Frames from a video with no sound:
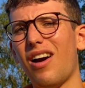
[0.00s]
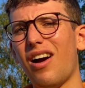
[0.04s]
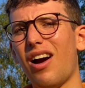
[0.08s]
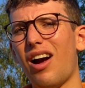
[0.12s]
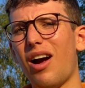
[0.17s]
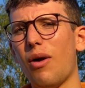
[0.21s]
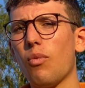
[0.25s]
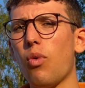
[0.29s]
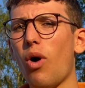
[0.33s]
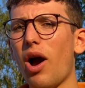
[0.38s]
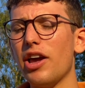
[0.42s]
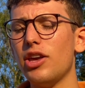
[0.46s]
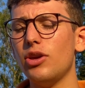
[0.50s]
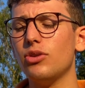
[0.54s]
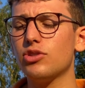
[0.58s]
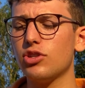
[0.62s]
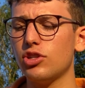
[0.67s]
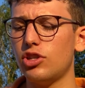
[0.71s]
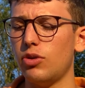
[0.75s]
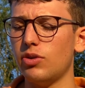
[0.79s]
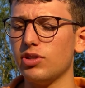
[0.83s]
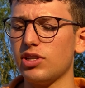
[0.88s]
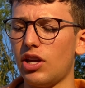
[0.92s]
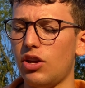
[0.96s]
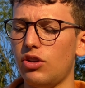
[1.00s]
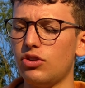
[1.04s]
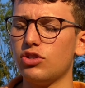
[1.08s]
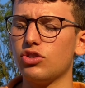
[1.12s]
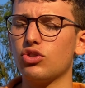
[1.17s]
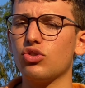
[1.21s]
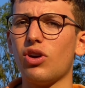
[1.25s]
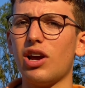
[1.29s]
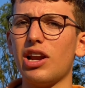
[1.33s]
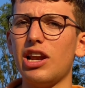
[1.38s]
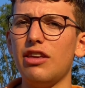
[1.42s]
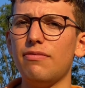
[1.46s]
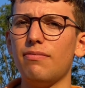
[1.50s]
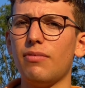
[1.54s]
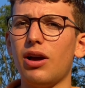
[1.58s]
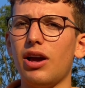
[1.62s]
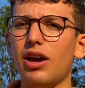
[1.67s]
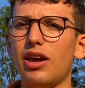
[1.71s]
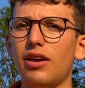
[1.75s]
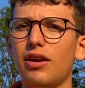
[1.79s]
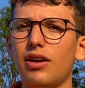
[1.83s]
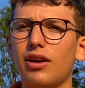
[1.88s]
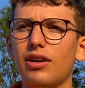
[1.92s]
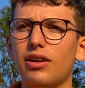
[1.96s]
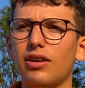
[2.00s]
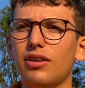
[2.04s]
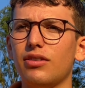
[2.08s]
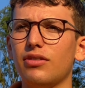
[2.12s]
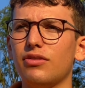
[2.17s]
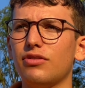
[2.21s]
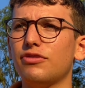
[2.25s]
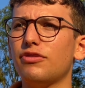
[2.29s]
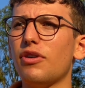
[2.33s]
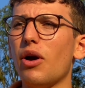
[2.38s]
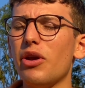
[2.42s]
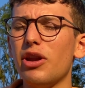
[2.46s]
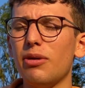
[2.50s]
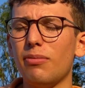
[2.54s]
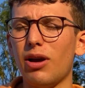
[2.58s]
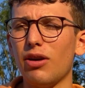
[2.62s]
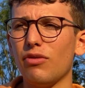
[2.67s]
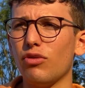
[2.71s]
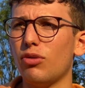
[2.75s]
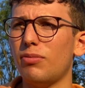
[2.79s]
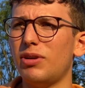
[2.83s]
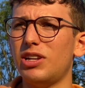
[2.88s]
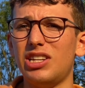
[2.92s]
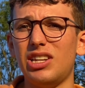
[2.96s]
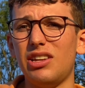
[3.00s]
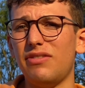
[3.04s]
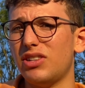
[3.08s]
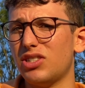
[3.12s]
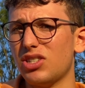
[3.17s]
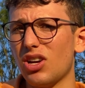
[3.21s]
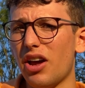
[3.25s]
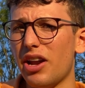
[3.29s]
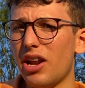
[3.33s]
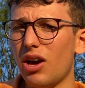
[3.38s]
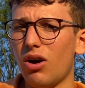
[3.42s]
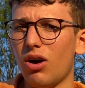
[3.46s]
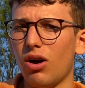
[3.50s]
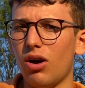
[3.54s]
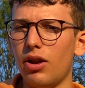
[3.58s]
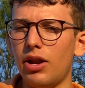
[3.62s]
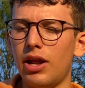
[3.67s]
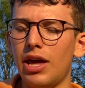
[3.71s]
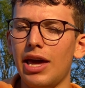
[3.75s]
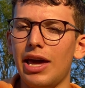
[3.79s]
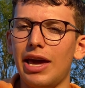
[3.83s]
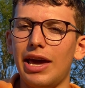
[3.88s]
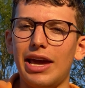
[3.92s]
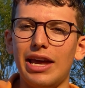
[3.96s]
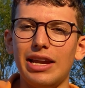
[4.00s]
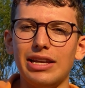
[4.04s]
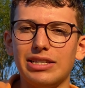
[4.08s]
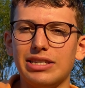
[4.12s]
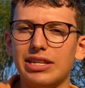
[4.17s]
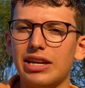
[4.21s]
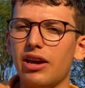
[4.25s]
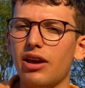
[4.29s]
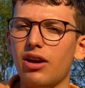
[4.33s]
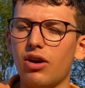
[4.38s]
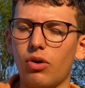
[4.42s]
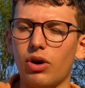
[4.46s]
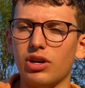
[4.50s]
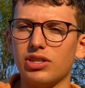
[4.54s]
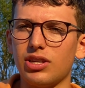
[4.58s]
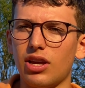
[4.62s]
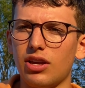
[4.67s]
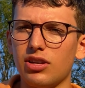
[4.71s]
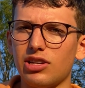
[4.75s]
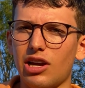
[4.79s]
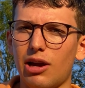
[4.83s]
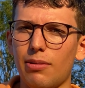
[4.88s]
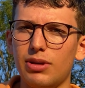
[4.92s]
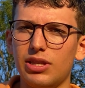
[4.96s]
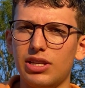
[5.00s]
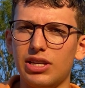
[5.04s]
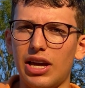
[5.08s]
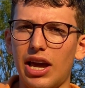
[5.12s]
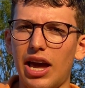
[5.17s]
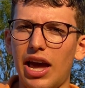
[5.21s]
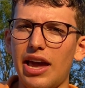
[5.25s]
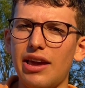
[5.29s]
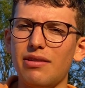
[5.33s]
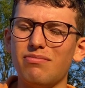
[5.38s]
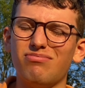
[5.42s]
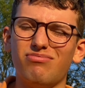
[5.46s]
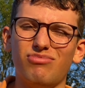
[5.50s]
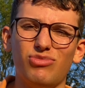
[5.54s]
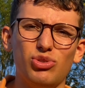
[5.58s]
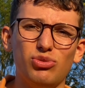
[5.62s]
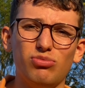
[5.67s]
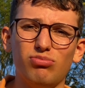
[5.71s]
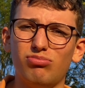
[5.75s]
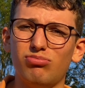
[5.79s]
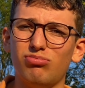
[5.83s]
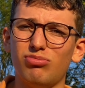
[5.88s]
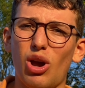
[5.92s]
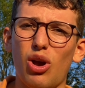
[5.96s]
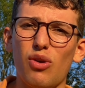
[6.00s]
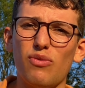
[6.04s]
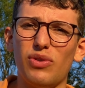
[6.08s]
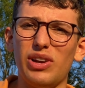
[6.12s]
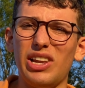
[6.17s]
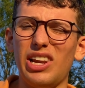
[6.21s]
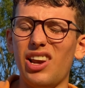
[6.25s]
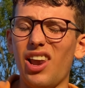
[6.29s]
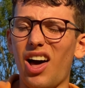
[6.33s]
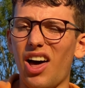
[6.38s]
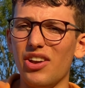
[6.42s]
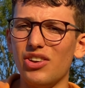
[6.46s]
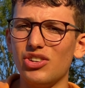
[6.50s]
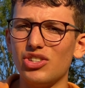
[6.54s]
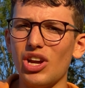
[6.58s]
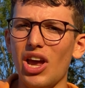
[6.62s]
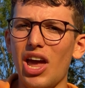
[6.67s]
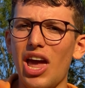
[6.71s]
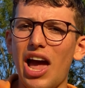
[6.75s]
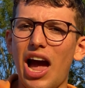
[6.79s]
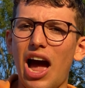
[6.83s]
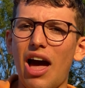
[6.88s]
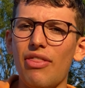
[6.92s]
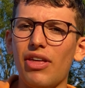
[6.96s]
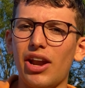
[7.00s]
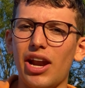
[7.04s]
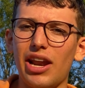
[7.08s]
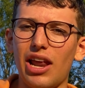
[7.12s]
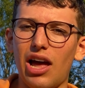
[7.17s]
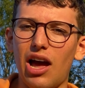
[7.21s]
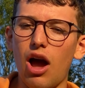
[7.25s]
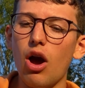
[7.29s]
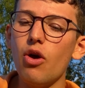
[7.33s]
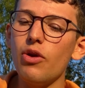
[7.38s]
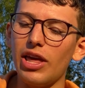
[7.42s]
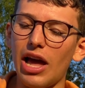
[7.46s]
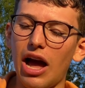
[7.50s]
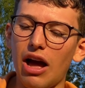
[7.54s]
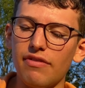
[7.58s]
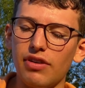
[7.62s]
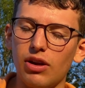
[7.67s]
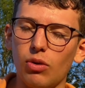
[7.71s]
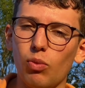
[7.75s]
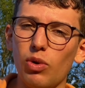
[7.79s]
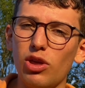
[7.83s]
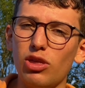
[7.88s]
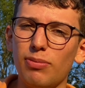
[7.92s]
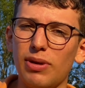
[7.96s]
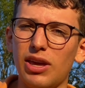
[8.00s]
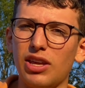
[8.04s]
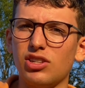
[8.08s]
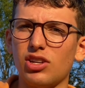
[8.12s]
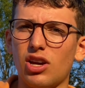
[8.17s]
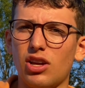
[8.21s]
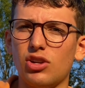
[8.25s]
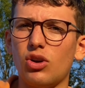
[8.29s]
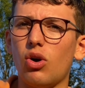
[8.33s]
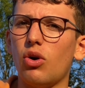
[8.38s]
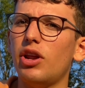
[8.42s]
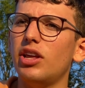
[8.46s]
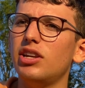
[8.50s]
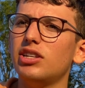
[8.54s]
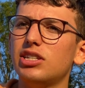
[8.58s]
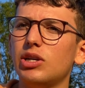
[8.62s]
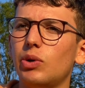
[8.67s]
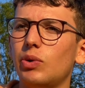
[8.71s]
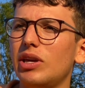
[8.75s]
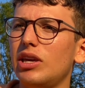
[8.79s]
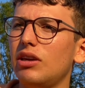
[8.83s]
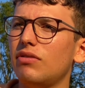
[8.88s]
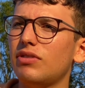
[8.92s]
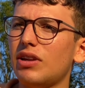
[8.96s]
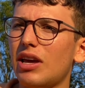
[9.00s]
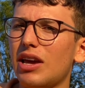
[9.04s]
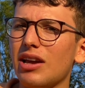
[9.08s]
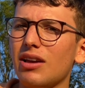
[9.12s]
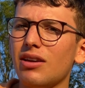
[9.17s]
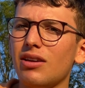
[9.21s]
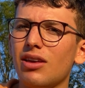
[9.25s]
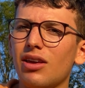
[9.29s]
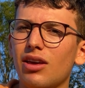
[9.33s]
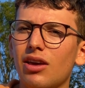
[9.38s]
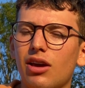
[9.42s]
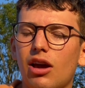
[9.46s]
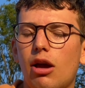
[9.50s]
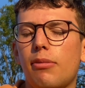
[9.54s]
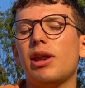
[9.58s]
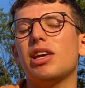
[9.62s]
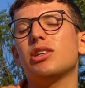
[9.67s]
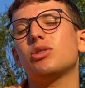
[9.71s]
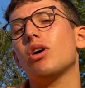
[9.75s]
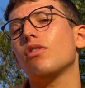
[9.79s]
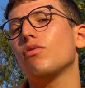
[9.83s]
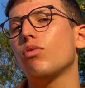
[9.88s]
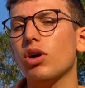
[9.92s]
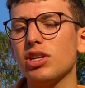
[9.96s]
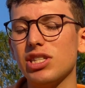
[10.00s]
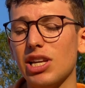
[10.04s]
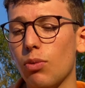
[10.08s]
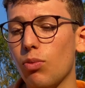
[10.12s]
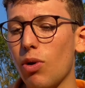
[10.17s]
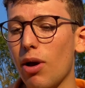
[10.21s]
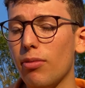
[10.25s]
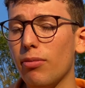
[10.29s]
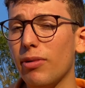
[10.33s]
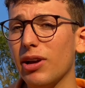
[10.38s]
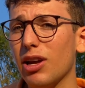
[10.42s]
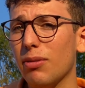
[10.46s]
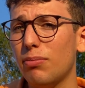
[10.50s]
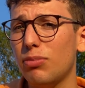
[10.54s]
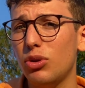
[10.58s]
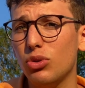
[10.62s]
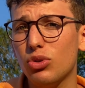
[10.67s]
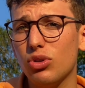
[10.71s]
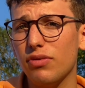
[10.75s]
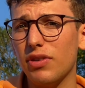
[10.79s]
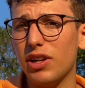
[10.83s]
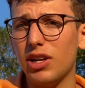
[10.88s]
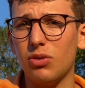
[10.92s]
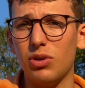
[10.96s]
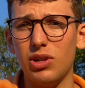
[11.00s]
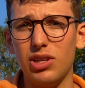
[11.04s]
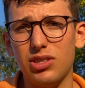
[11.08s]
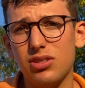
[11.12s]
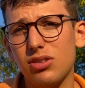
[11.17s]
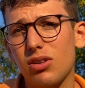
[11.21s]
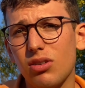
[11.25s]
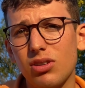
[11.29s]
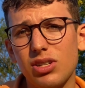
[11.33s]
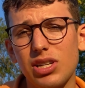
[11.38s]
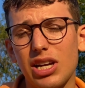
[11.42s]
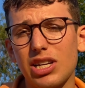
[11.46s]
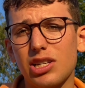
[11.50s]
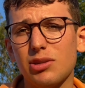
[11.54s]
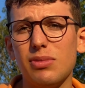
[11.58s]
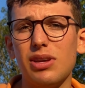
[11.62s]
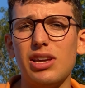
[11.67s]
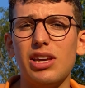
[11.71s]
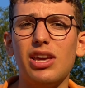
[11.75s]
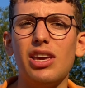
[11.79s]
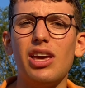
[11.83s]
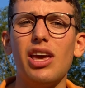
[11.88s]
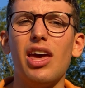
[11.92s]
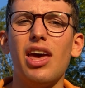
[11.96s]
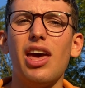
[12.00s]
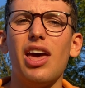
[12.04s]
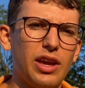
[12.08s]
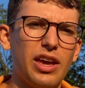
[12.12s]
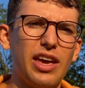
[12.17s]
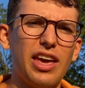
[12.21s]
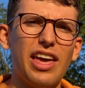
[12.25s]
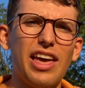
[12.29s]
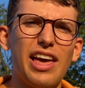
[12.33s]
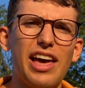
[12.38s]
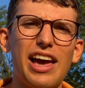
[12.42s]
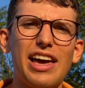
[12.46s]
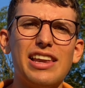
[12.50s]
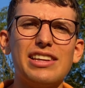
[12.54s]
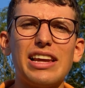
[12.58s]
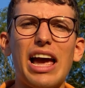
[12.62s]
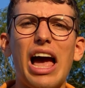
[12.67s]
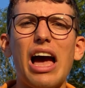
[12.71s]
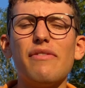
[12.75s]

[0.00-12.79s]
what I used to do is I used to try and leave my phone in my room. I didn't even turn it on until a certain time of the day, hopefully lunch, and then I only have it with me and turned on until evening. I mean, I still have WhatsApp web on my computer if anyone needs to contact me. And